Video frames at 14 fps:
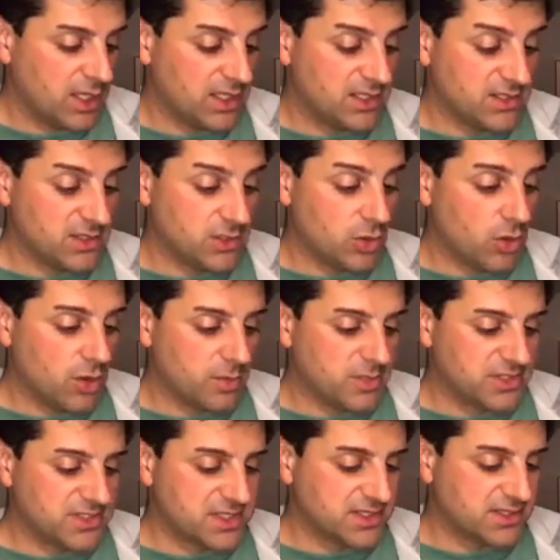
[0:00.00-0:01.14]
It is your
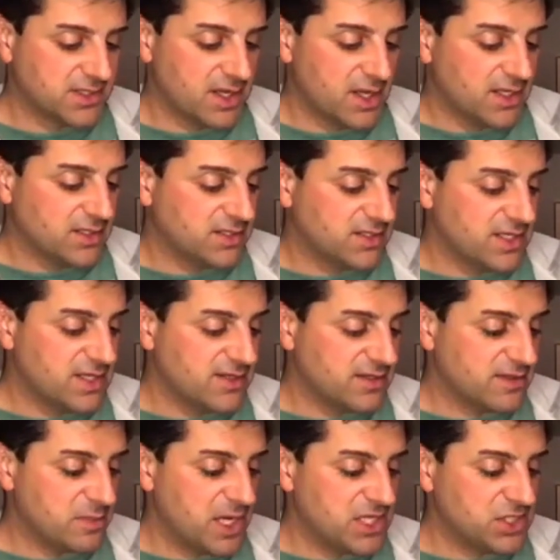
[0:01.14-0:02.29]
business to see that
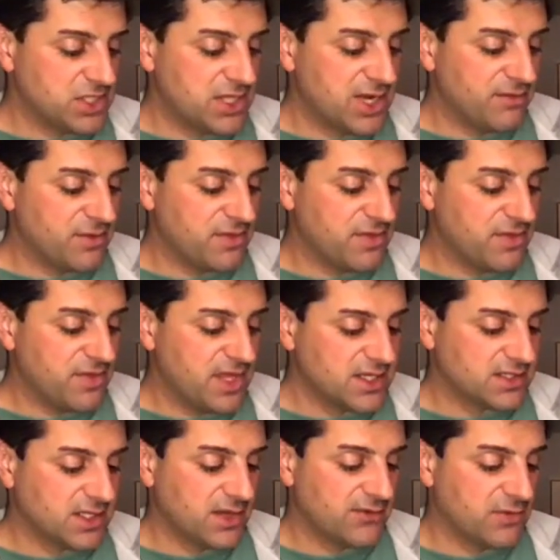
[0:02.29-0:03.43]
the patient never
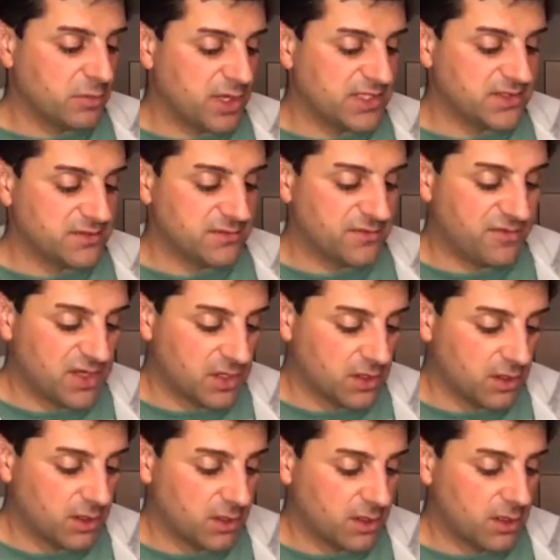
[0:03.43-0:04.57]
thinks of the present
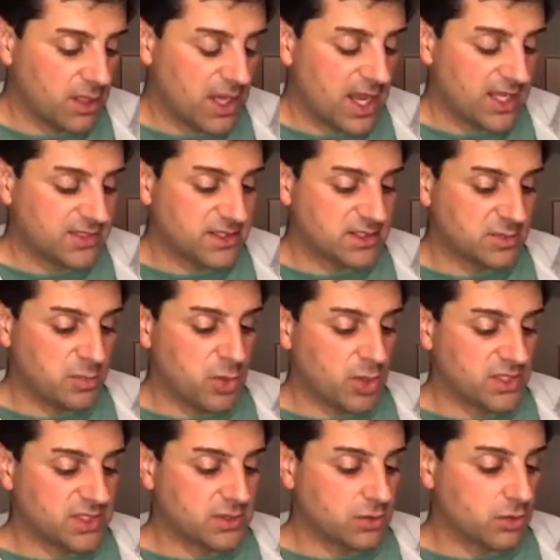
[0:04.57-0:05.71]
fear as his
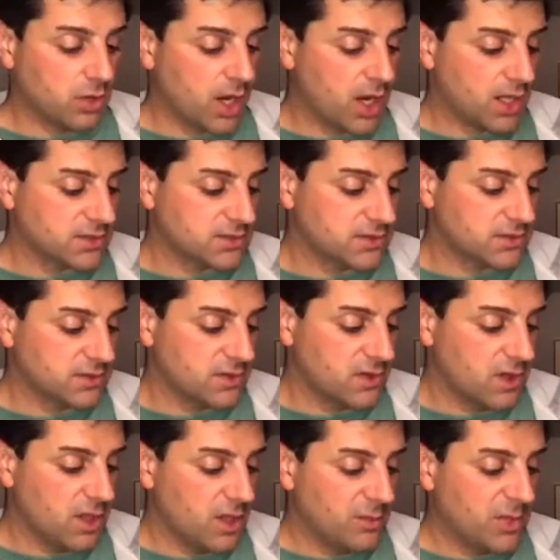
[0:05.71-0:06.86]
appointed cross
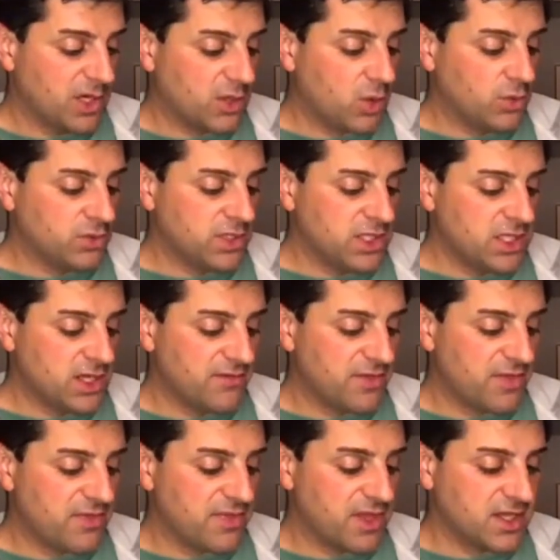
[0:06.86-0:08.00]
but only of the
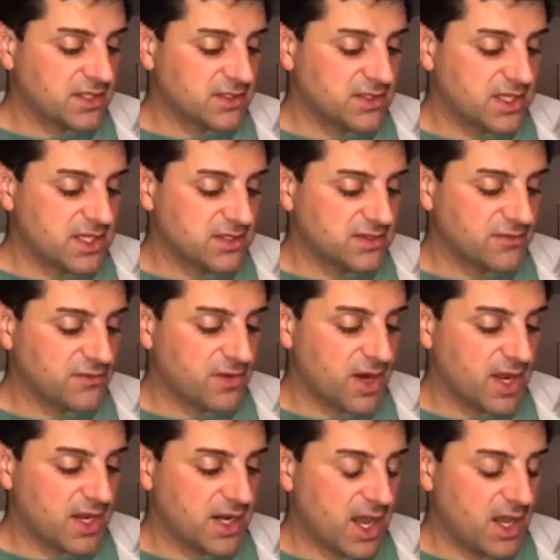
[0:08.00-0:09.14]
things he is
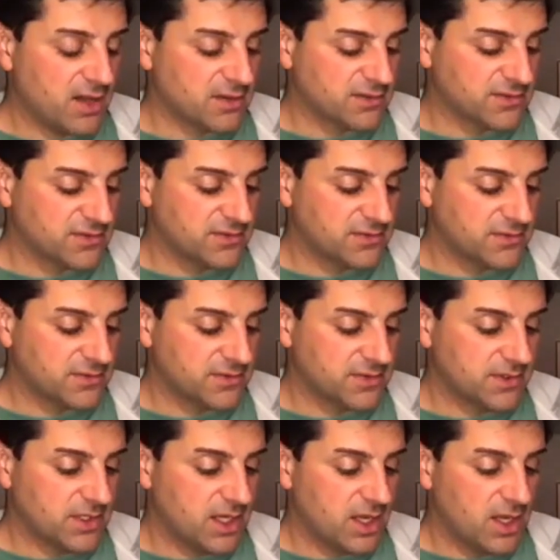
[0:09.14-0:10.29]
afraid of.
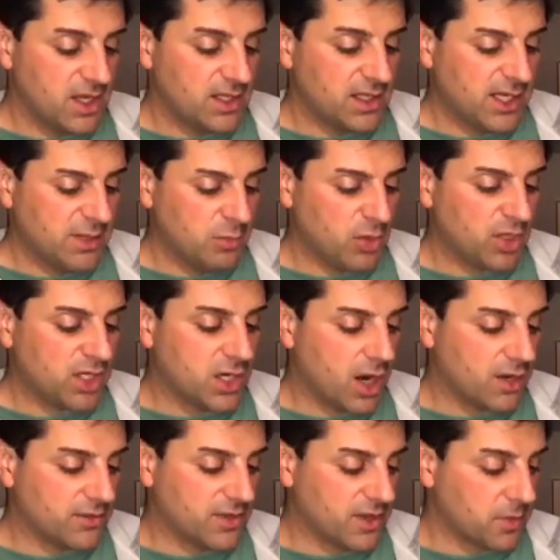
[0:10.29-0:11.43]
Let him
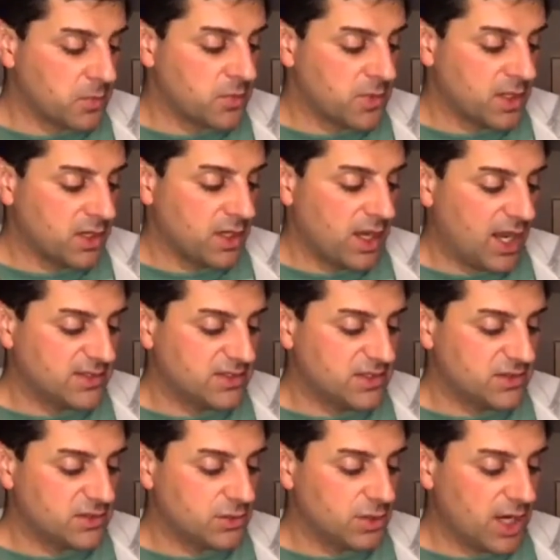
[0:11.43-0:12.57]
regard them as
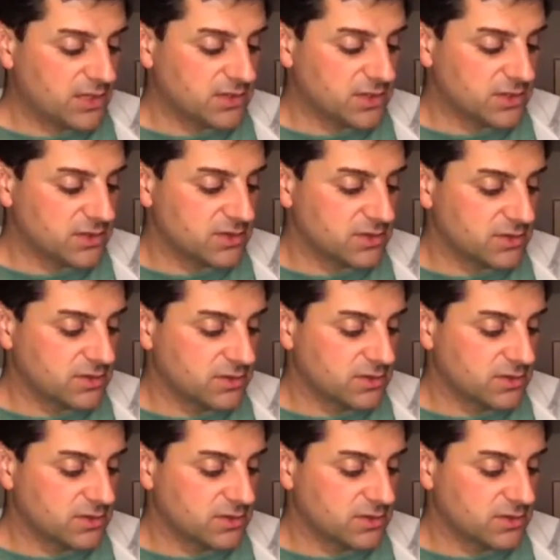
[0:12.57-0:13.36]
his crosses.